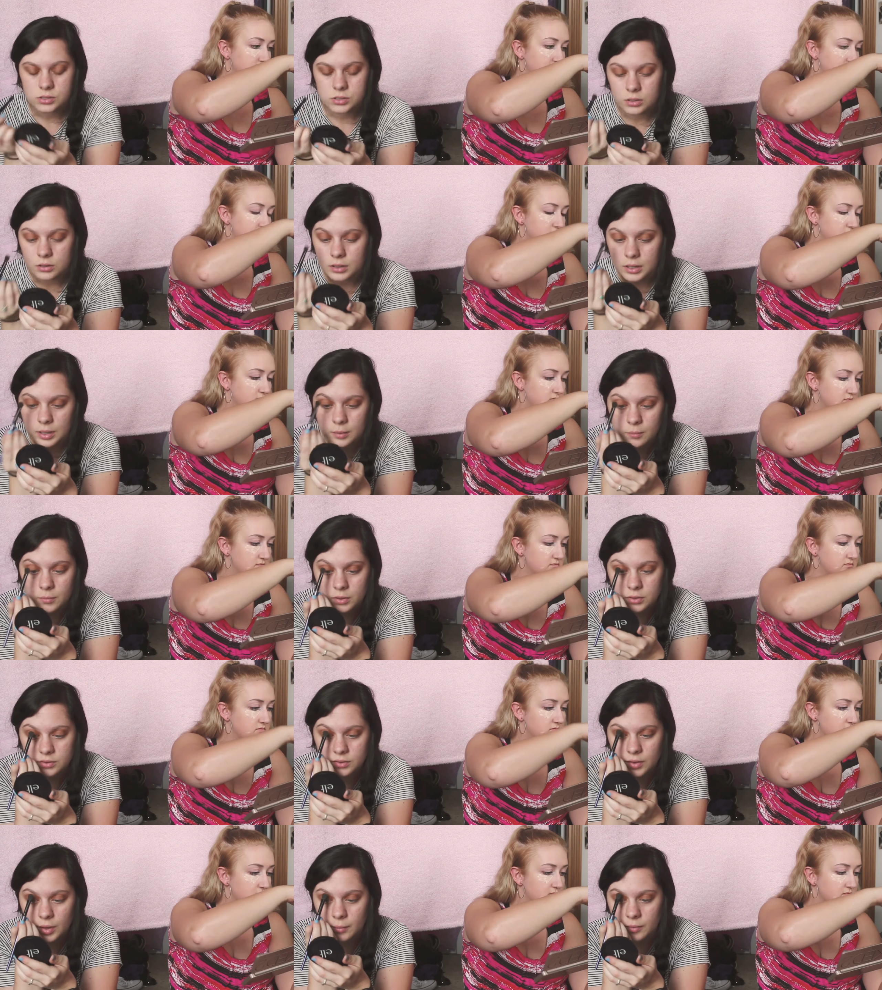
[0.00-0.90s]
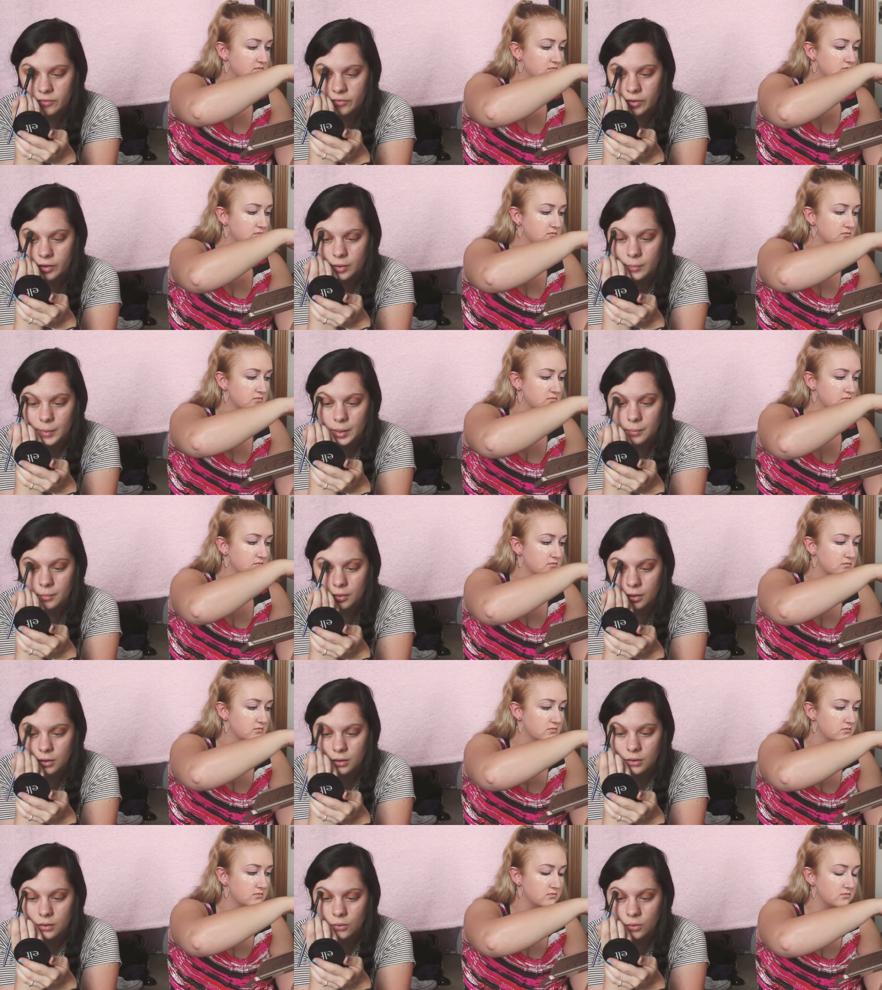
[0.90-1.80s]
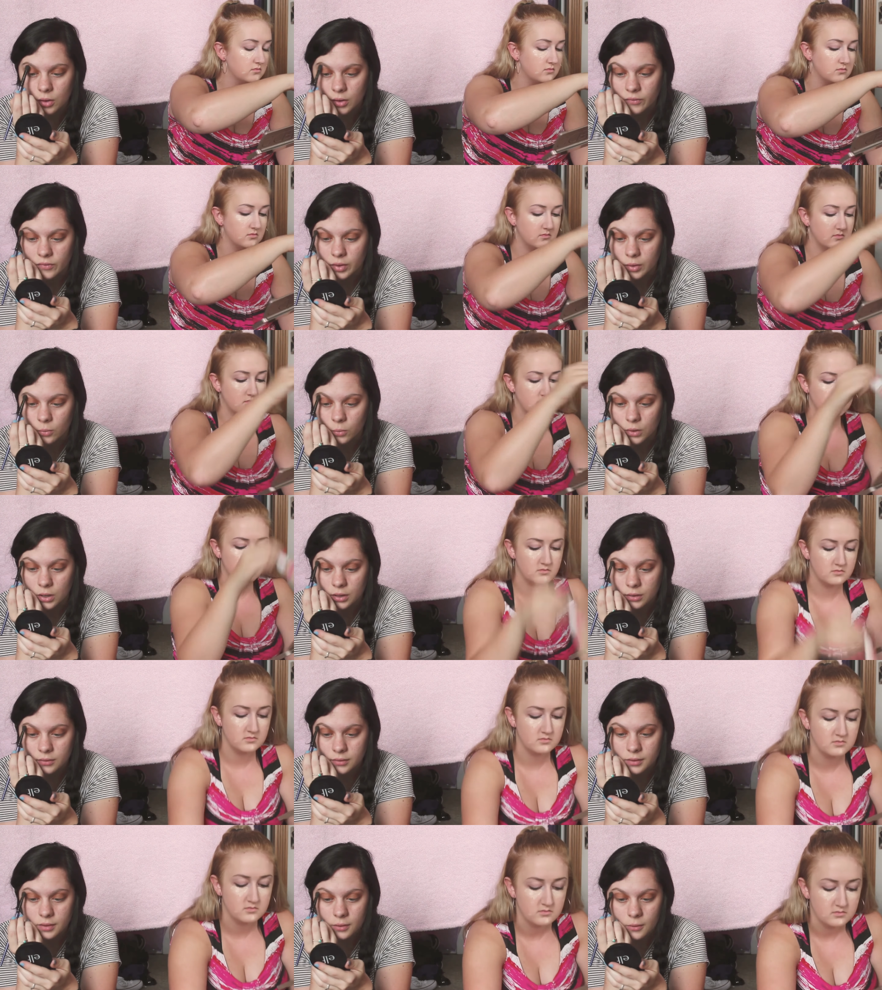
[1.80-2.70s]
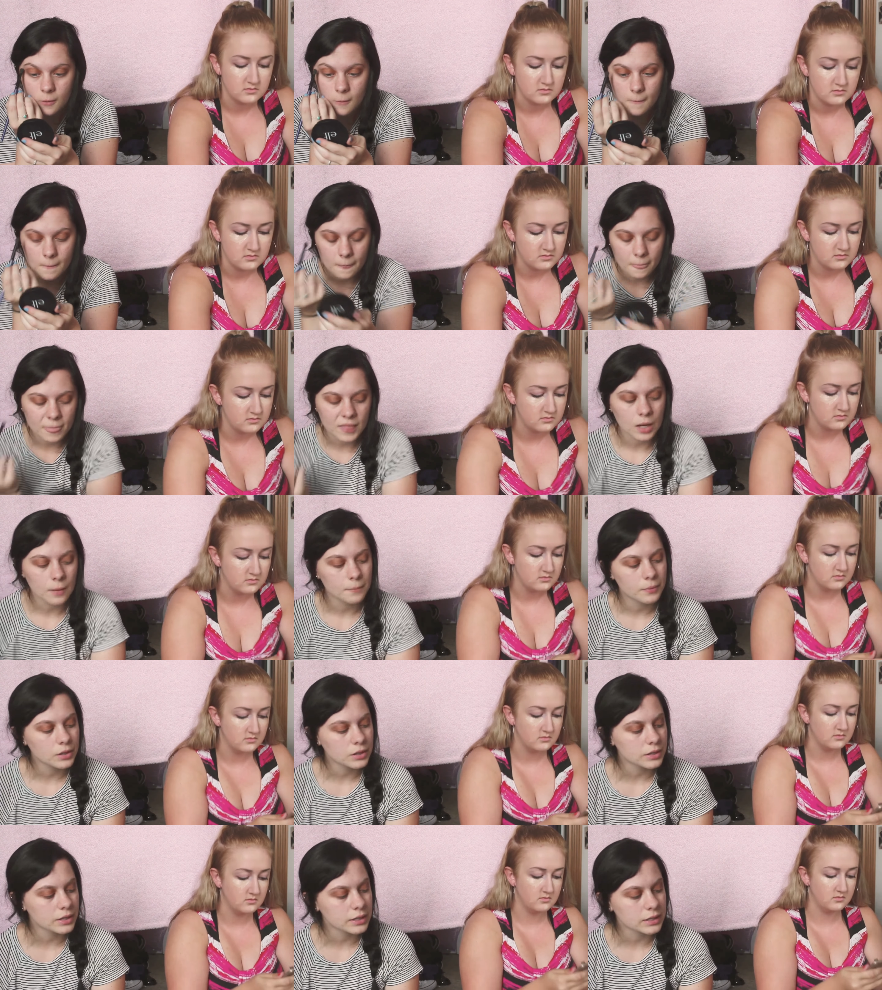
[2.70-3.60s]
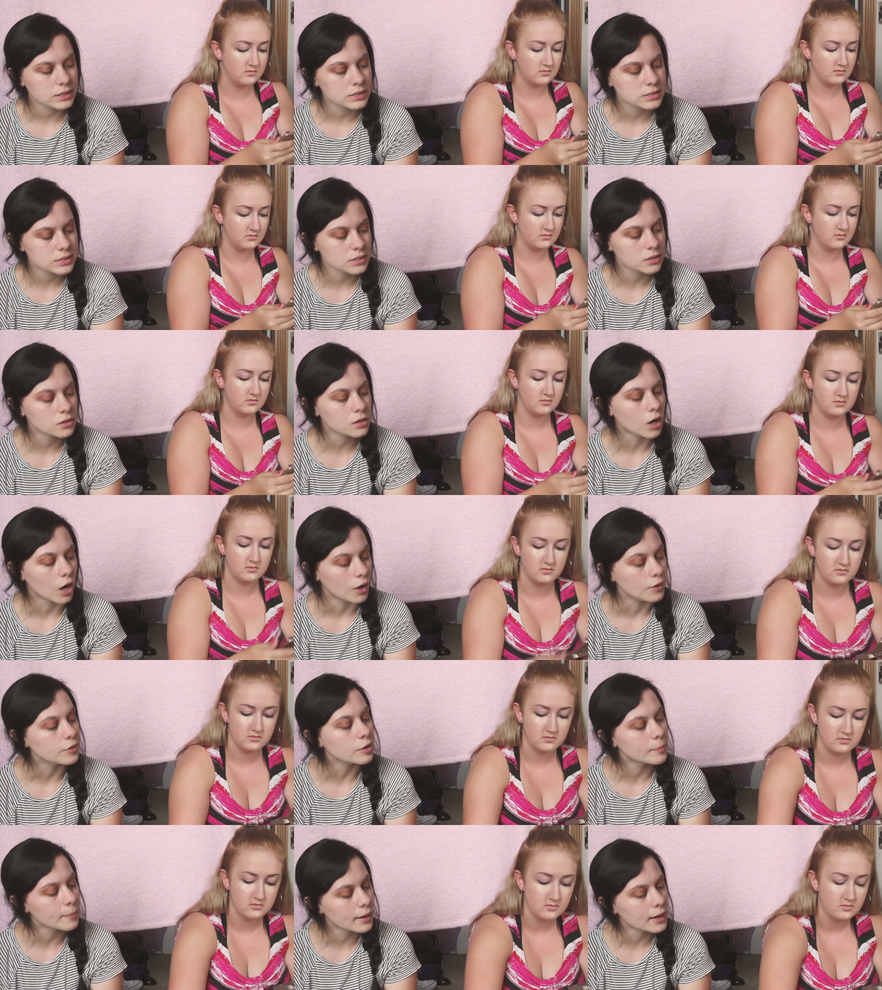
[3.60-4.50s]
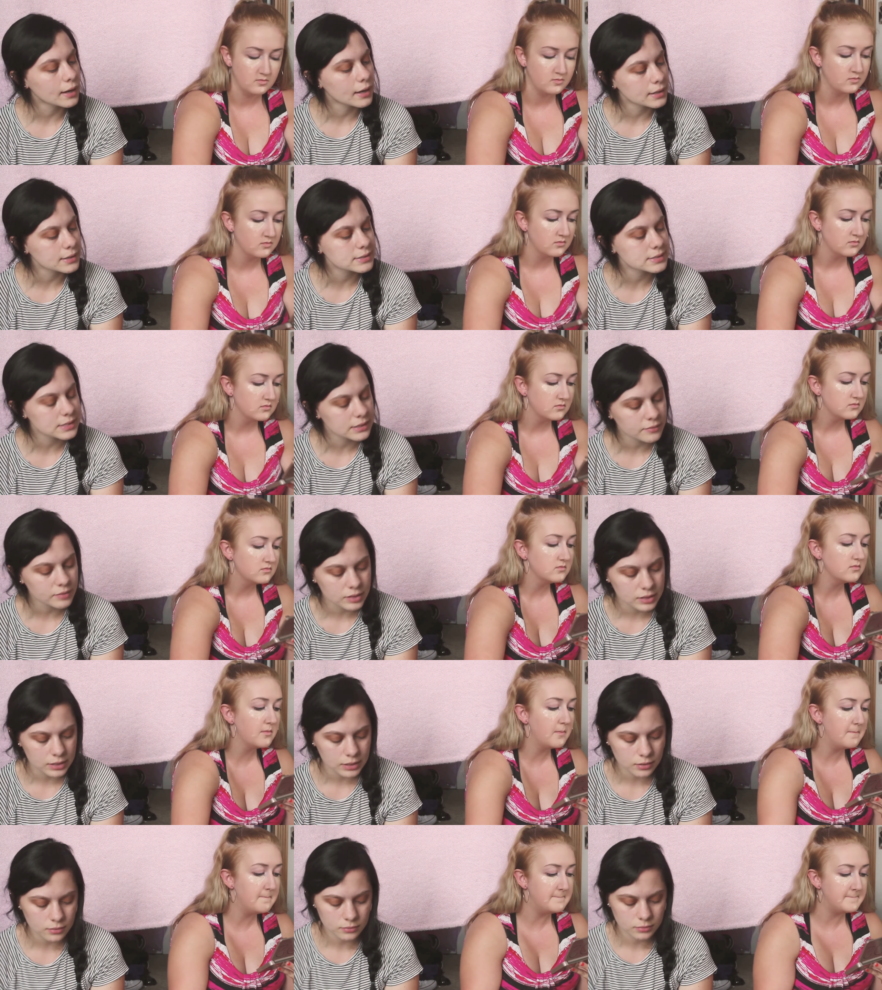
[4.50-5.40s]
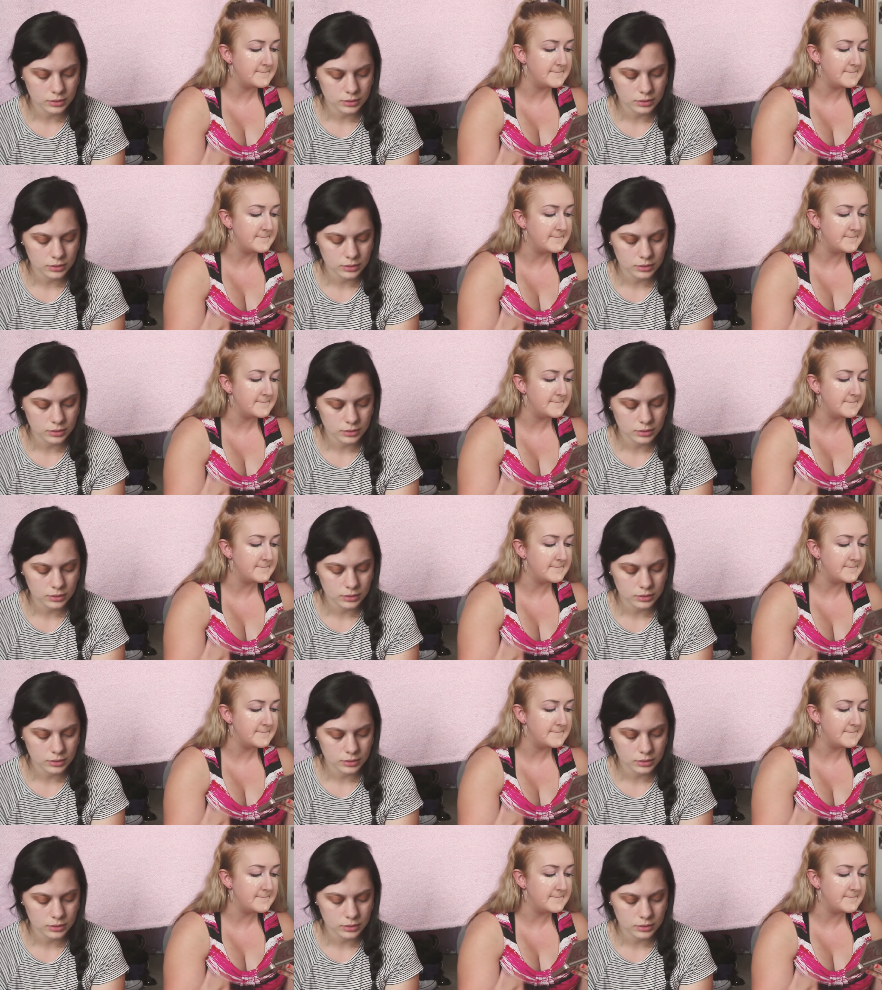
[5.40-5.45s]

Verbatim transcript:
Speaker 1: So, like, most of the time if I remember or if I want to, I'll put, like, concealer under my eyes and everything.